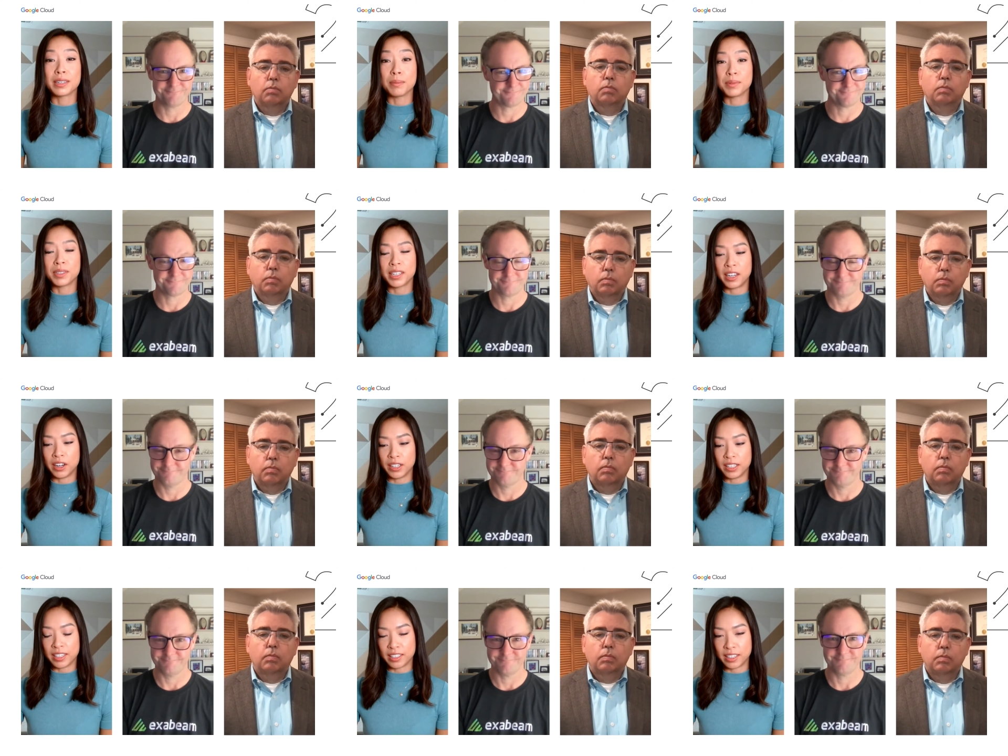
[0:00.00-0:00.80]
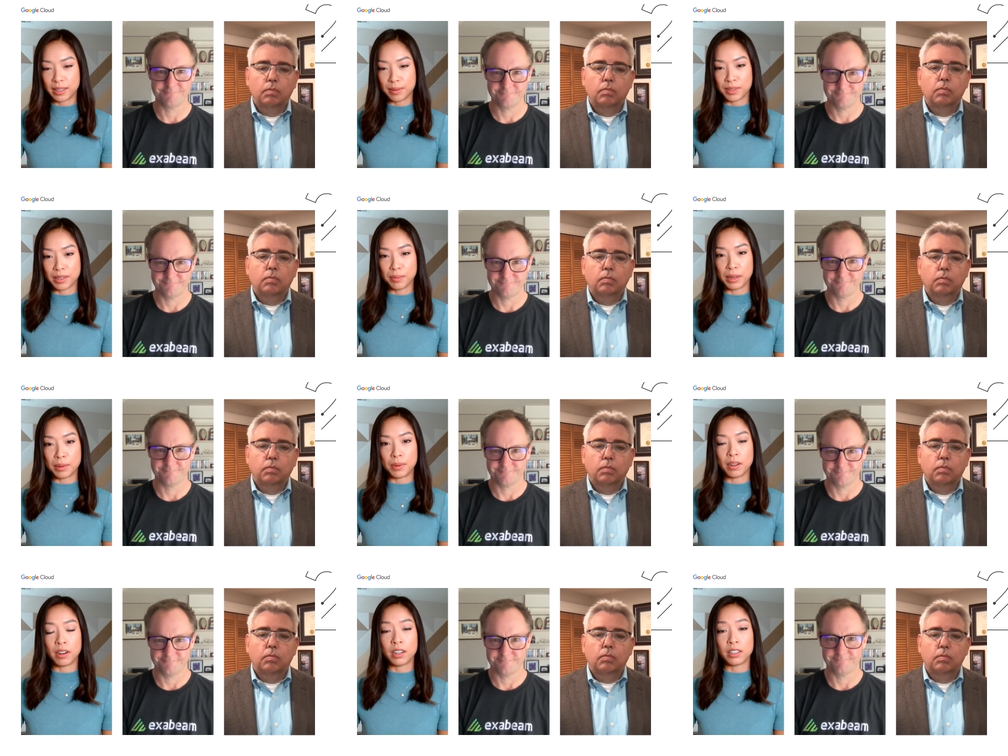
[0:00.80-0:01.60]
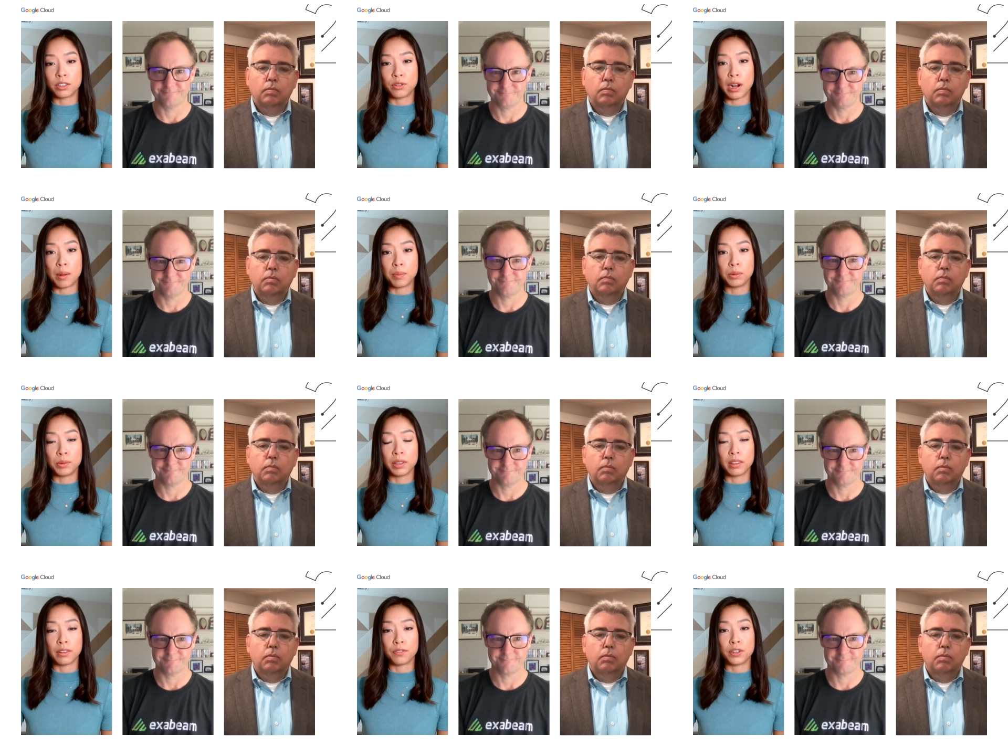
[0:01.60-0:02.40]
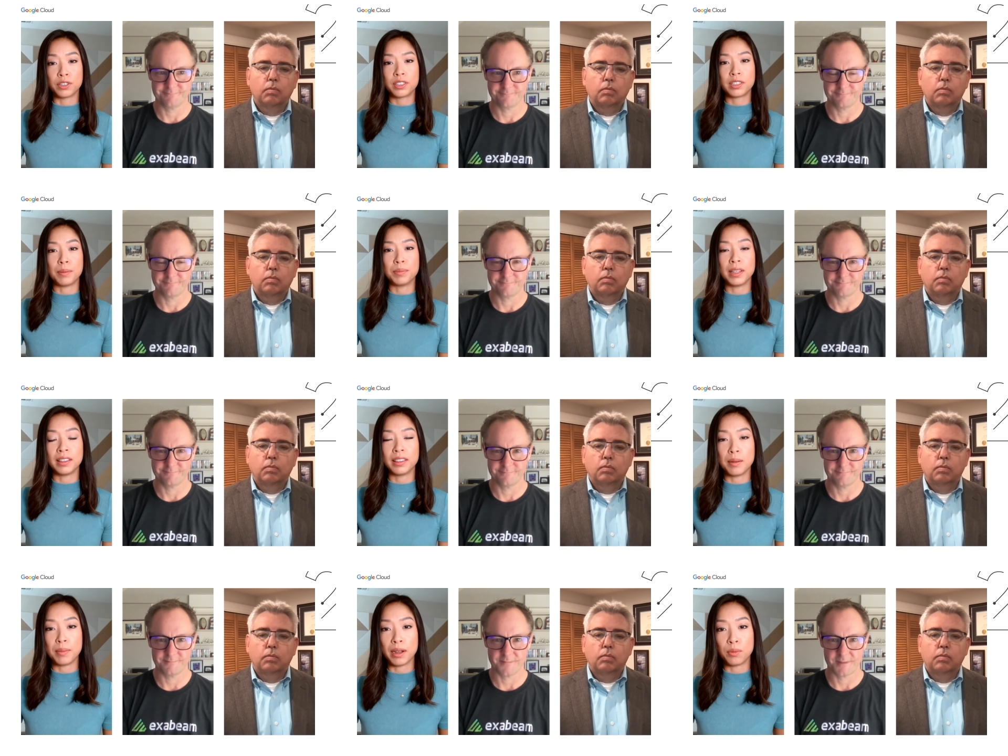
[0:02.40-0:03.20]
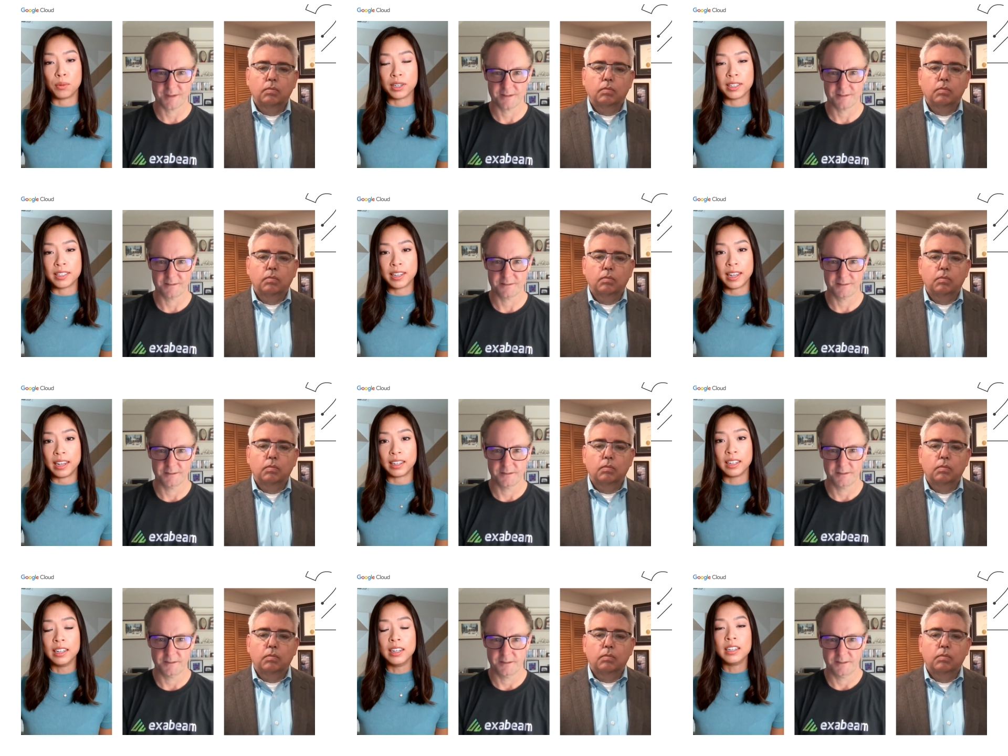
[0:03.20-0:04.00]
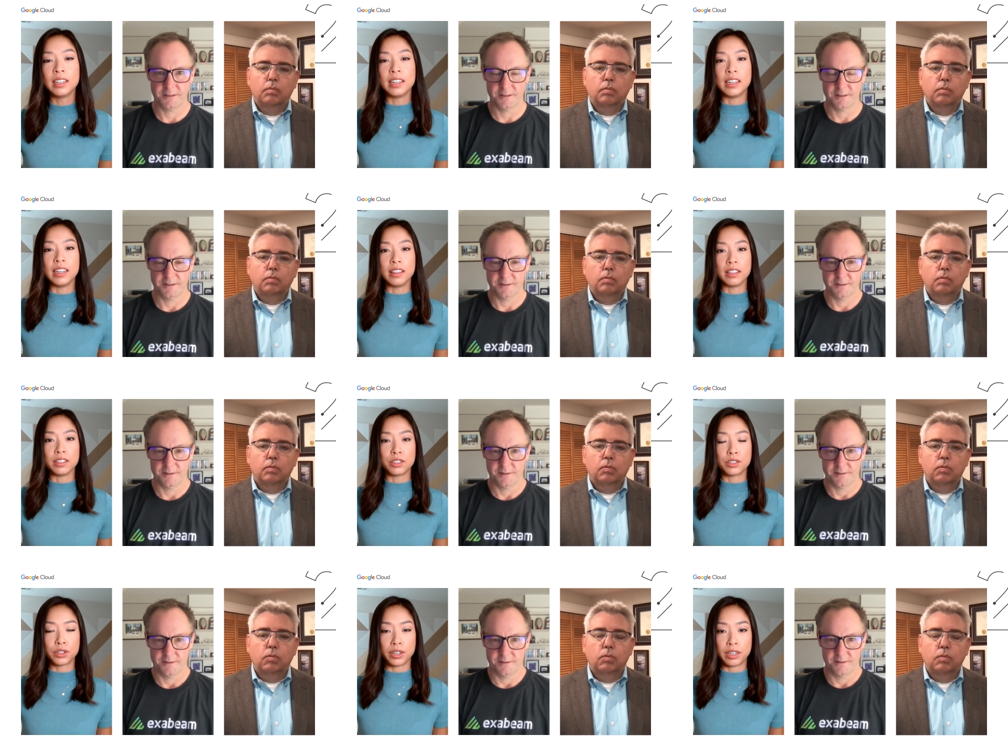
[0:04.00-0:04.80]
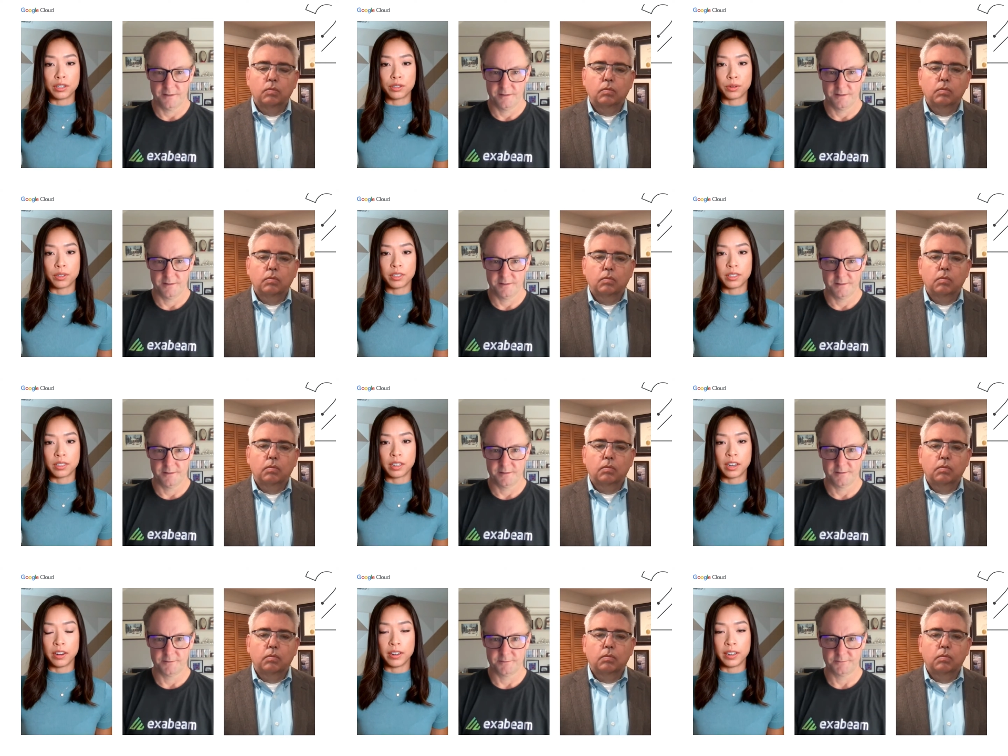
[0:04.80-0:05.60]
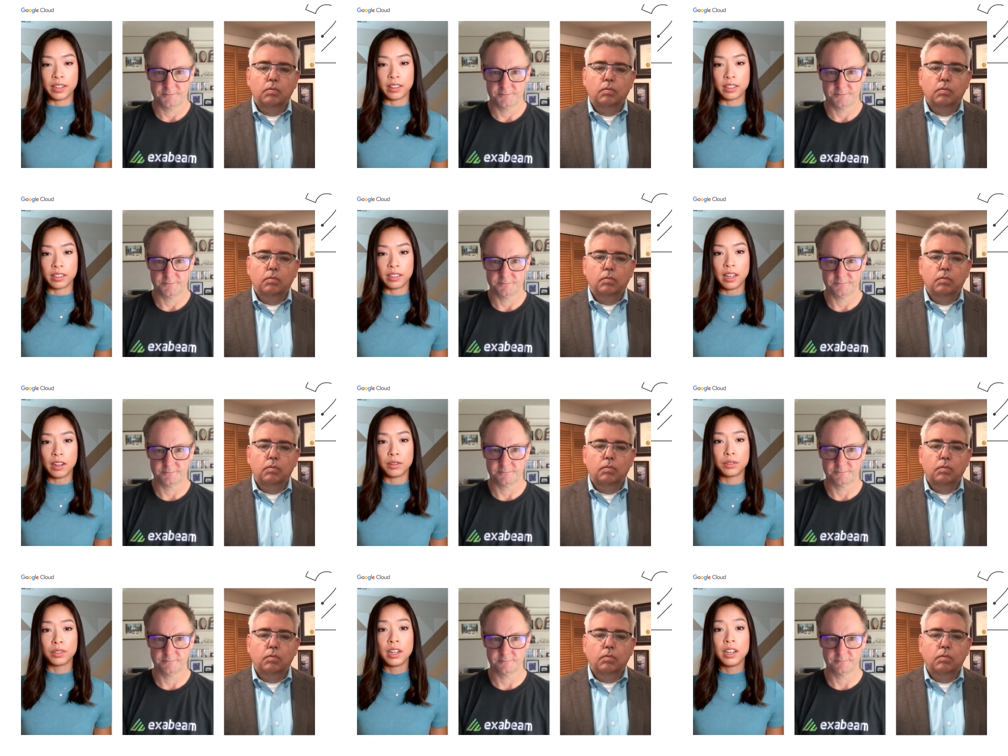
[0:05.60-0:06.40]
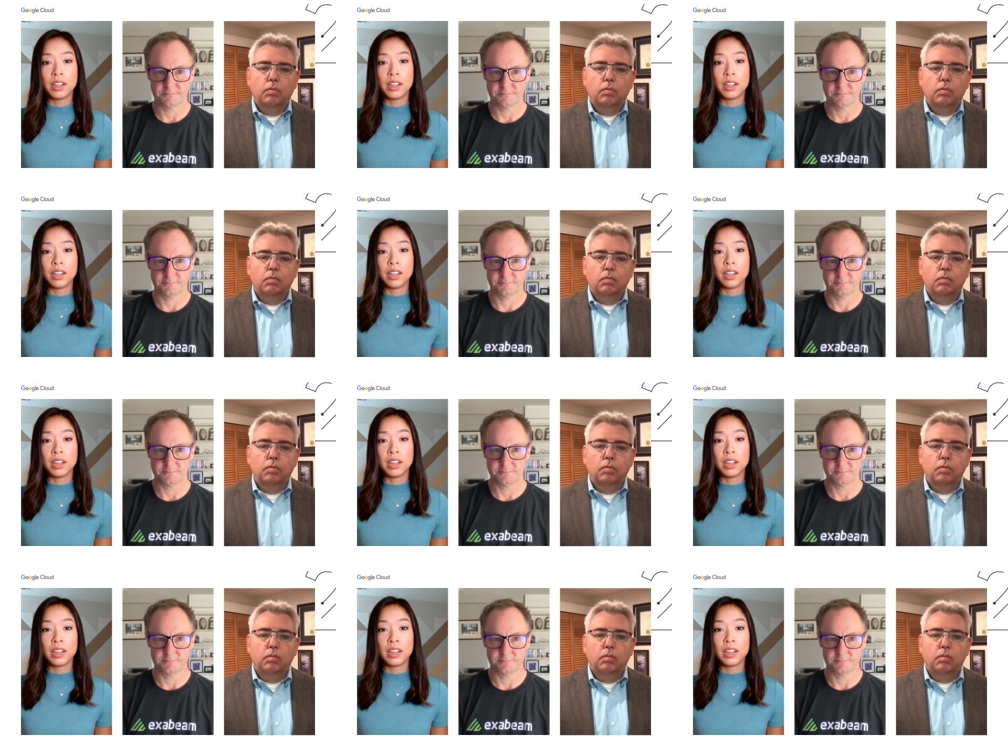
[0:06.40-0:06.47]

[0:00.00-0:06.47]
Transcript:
Speaker 1: security teams, it might be hard to grapple with the first step that they might want to take in this journey towards security in the cloud.